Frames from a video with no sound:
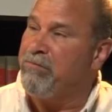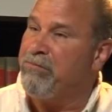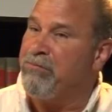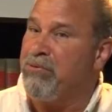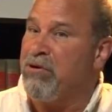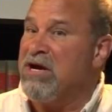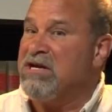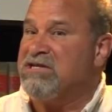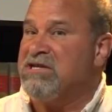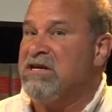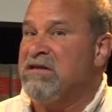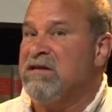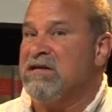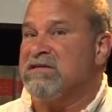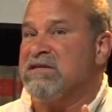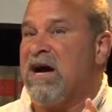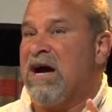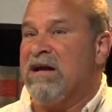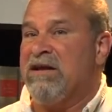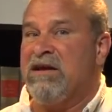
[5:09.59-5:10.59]
preaching
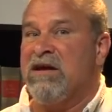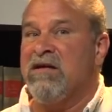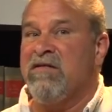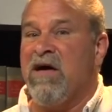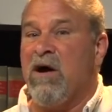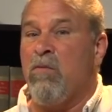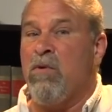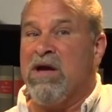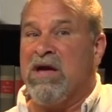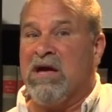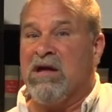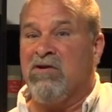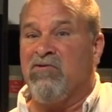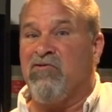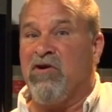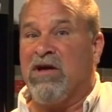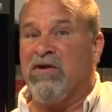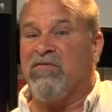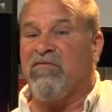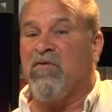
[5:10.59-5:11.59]
this idea that we can
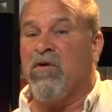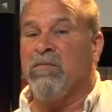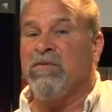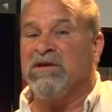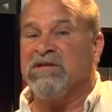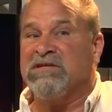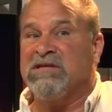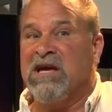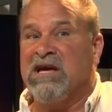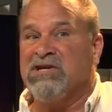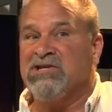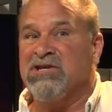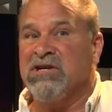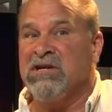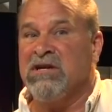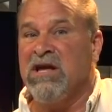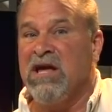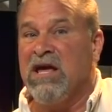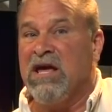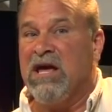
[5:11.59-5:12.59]
transform this
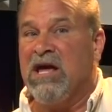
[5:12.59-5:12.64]
nation